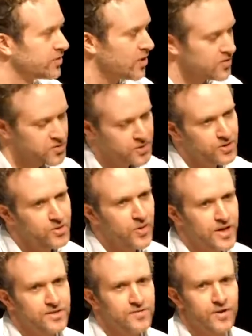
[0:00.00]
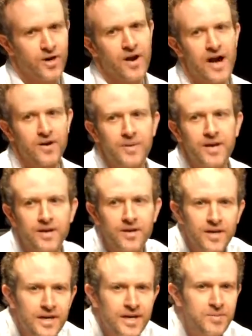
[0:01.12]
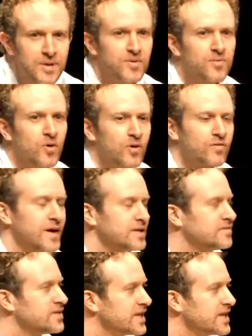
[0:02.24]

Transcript: There'll always be new ways to figure out how to make people more effective